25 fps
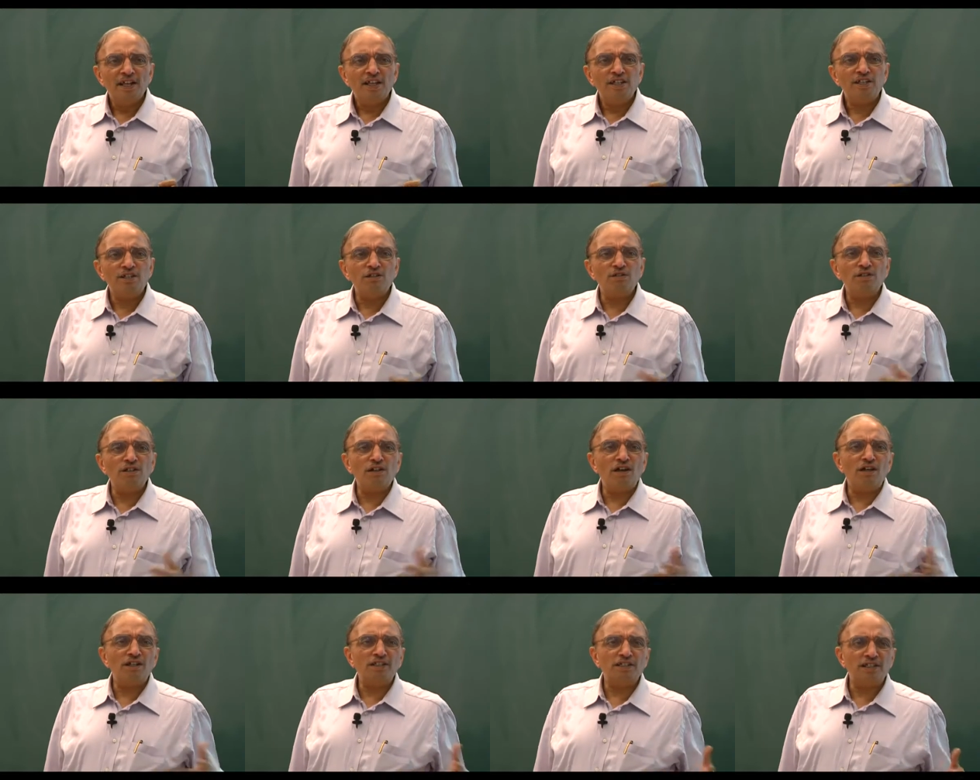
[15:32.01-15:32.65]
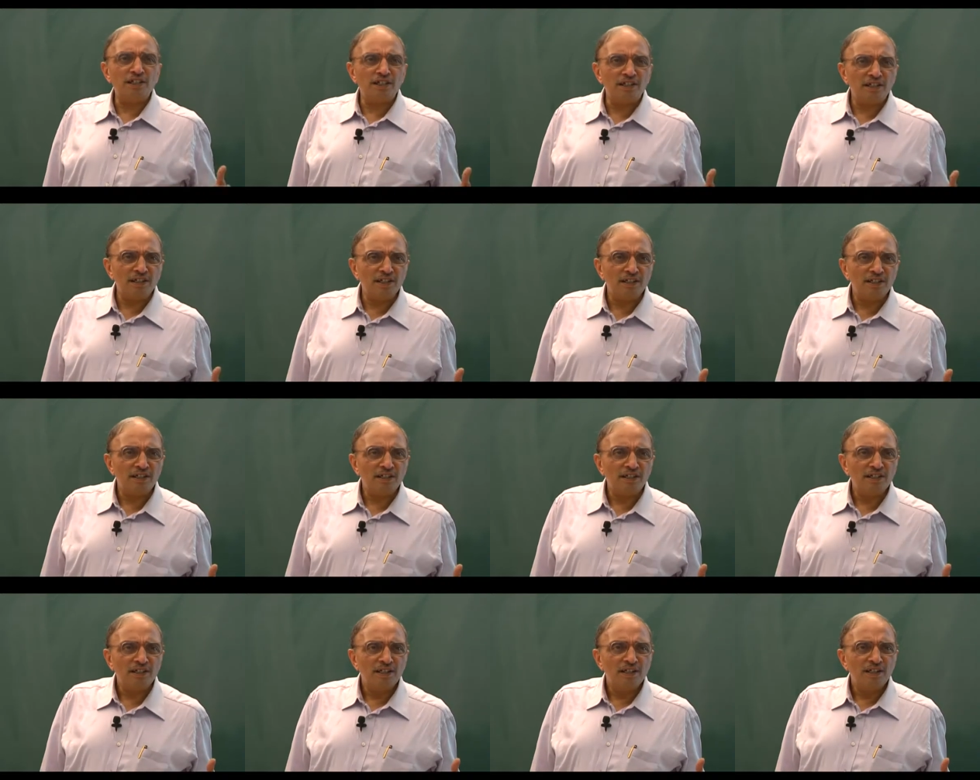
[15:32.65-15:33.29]
curiosity,
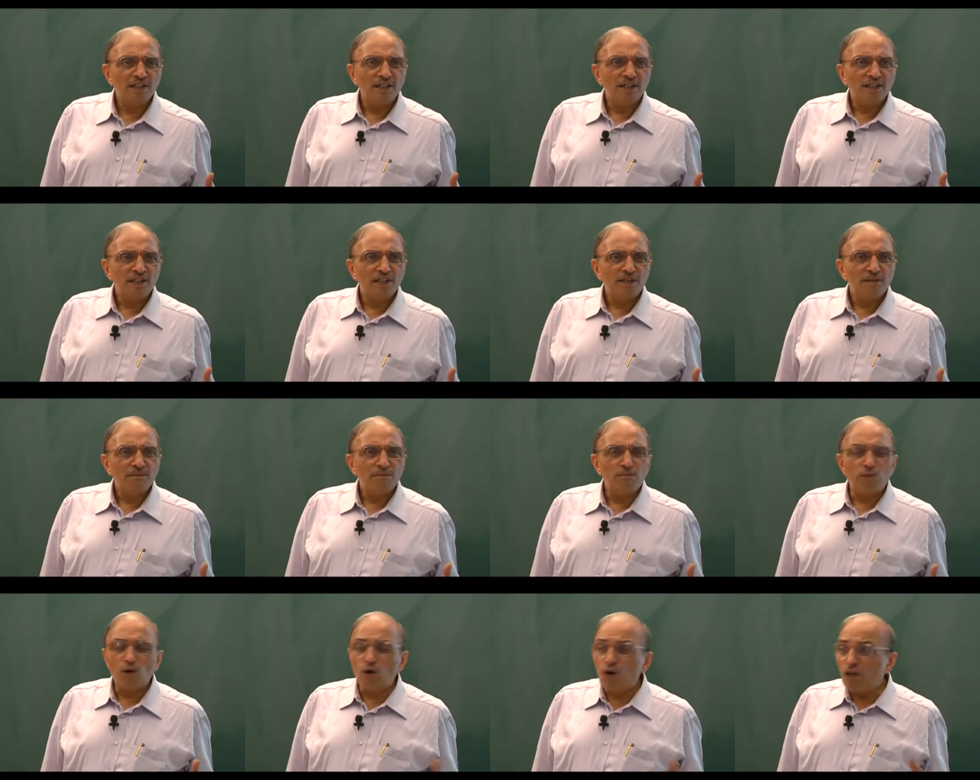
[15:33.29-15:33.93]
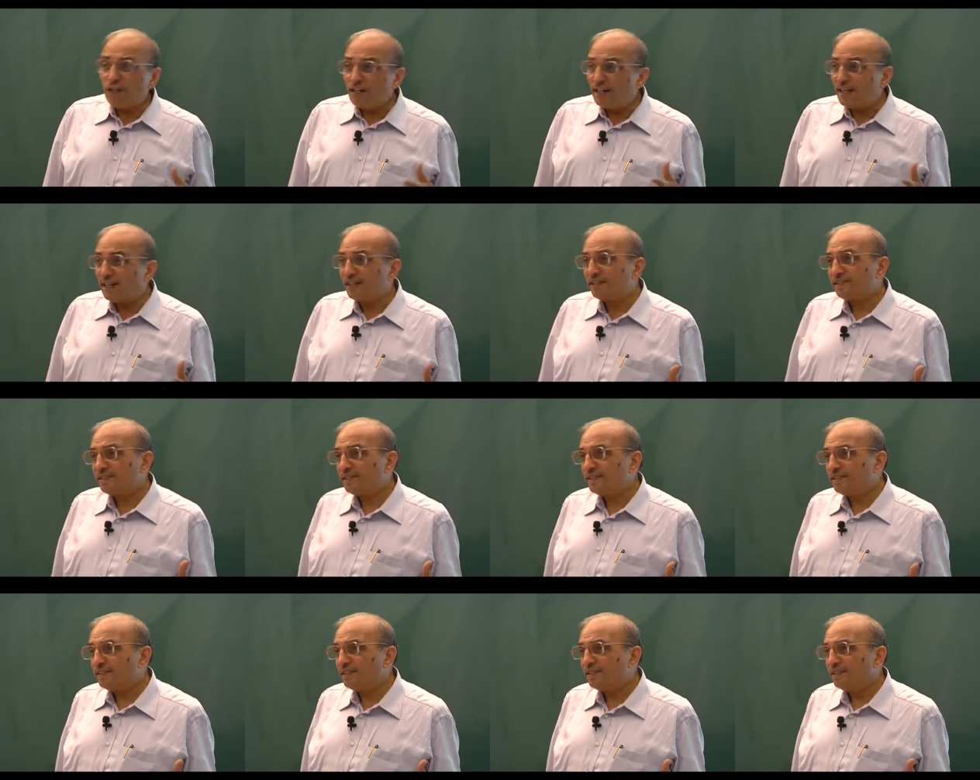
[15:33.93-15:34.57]

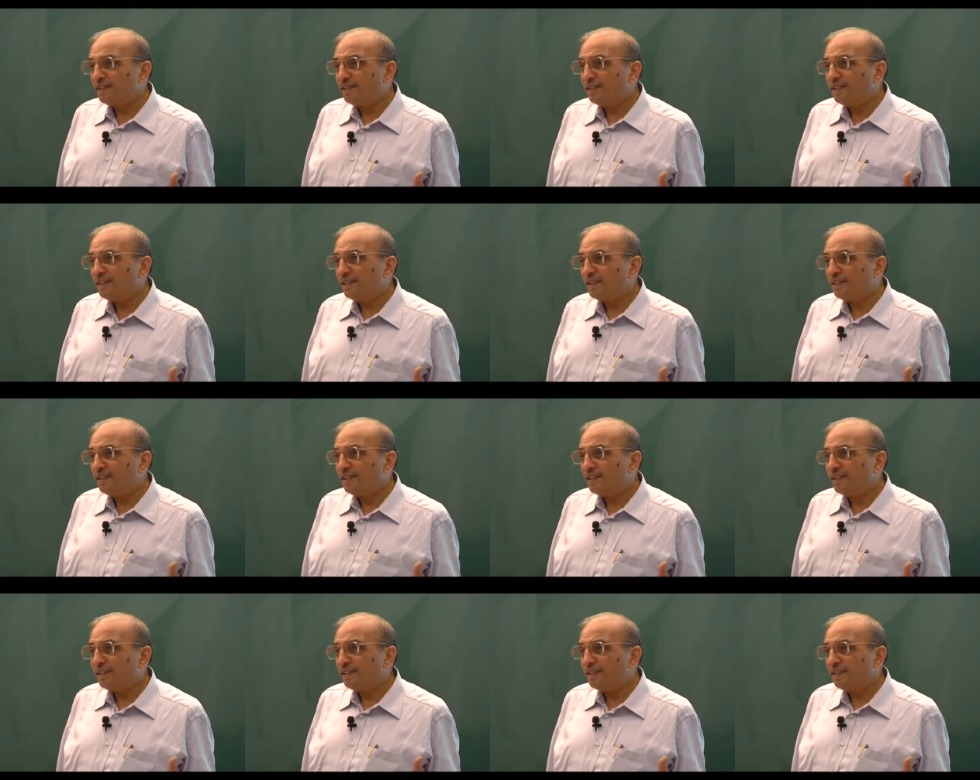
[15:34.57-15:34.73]
boldness,